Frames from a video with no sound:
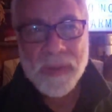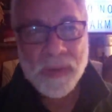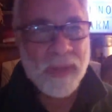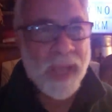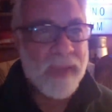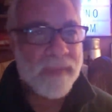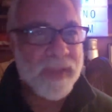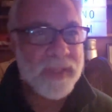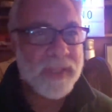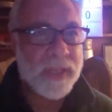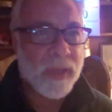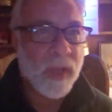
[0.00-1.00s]
Your life
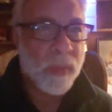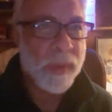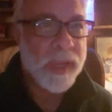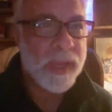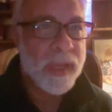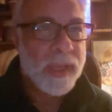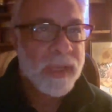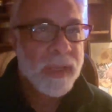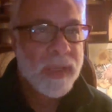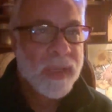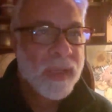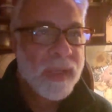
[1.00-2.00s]
isn't going,
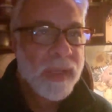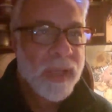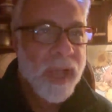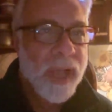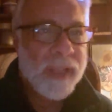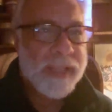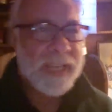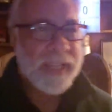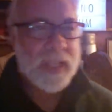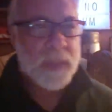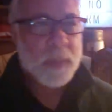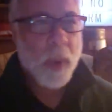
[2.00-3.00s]
ah, let's get
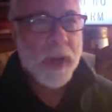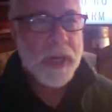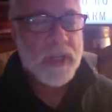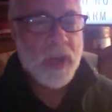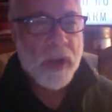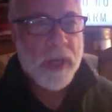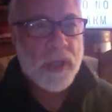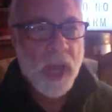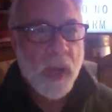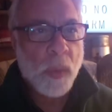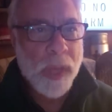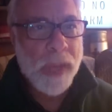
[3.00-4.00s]
this party started.
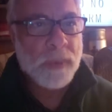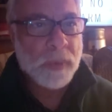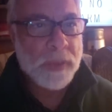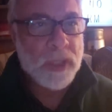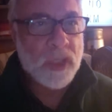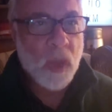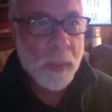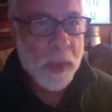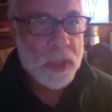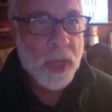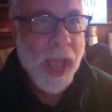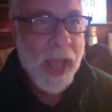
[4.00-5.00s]
John Williams with a super
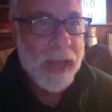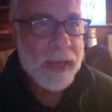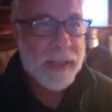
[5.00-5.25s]
chat.